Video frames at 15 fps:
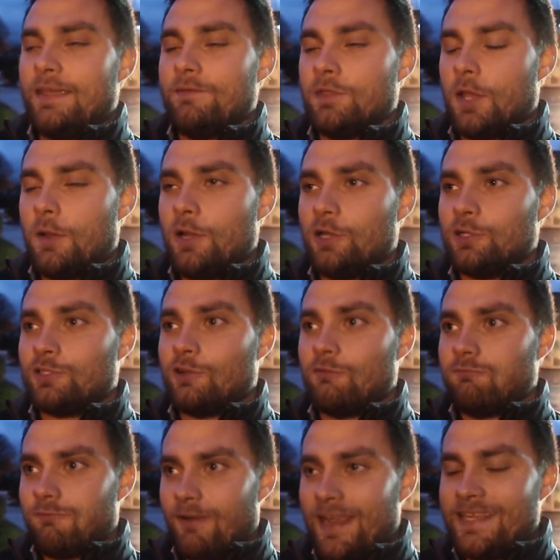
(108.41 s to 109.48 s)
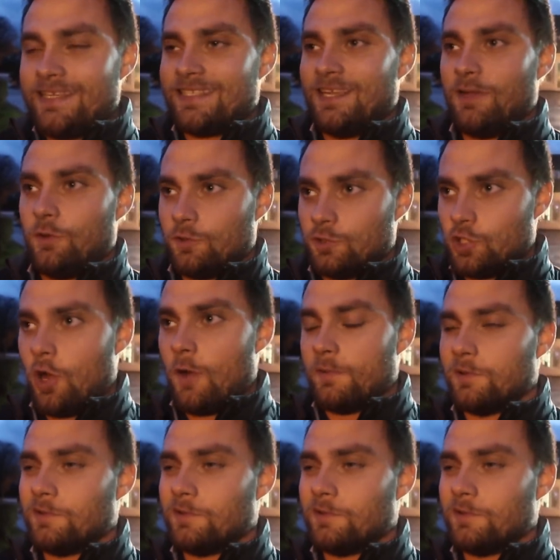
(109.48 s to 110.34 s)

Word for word: even though it looks great on top